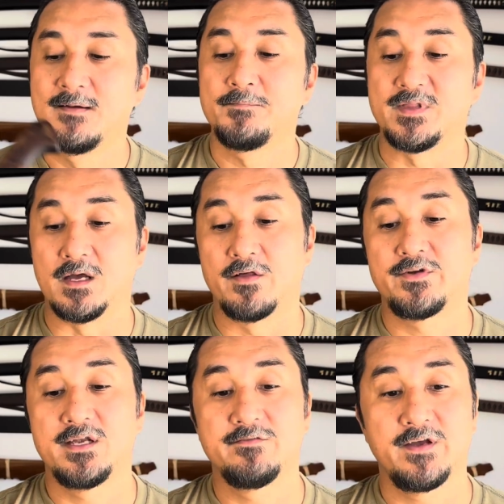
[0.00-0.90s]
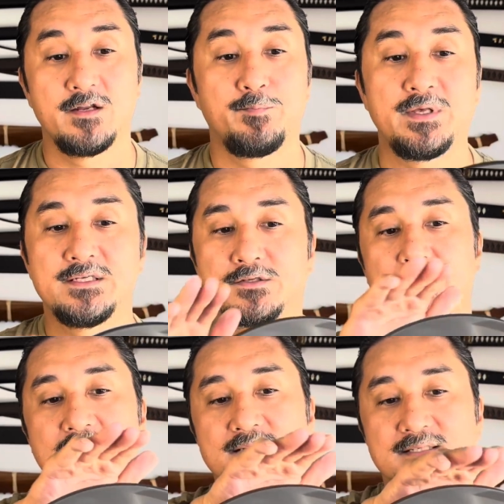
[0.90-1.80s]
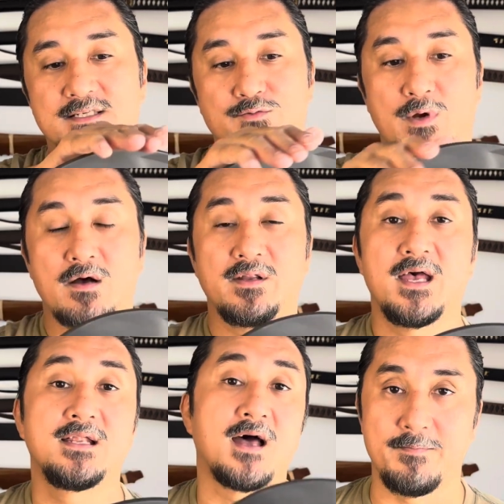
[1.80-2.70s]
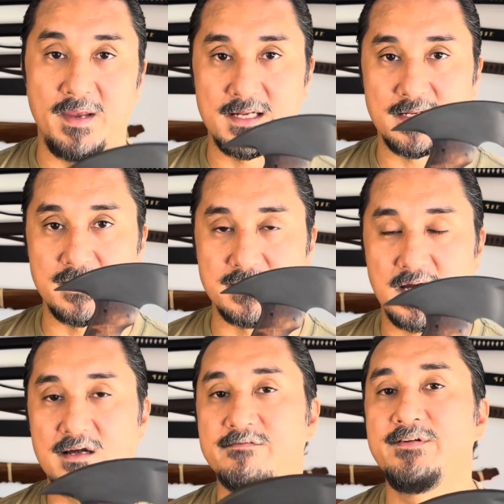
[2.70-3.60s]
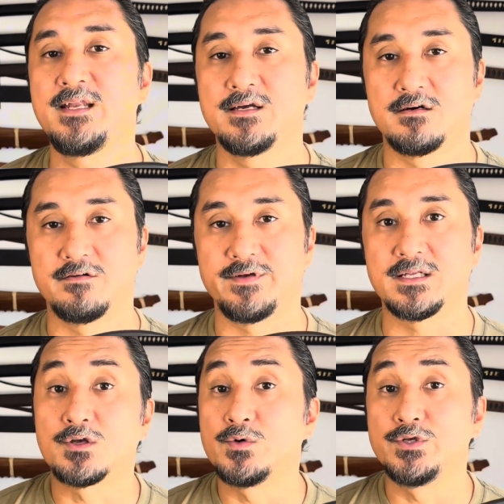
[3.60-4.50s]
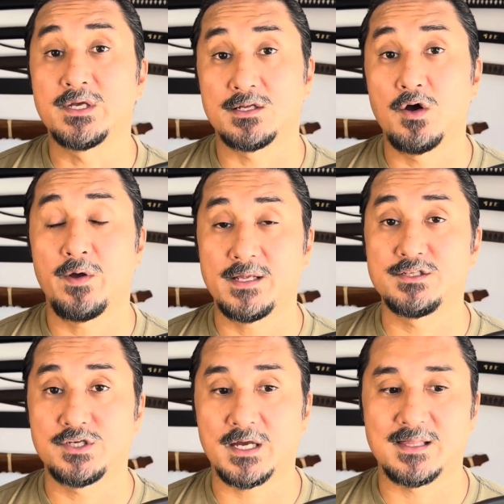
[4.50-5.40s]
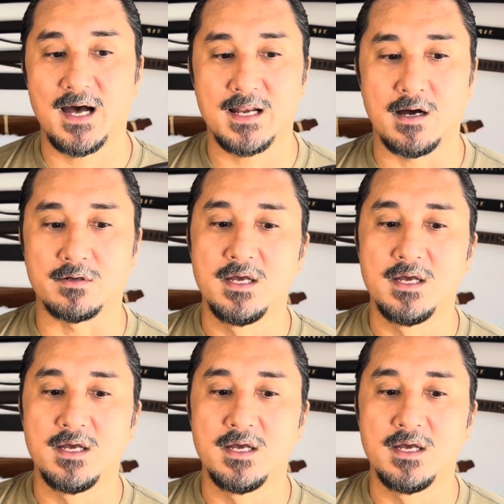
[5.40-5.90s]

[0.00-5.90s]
The other innovative piece to it is this round head. I made an entire video of it, so you can go ahead and check that out.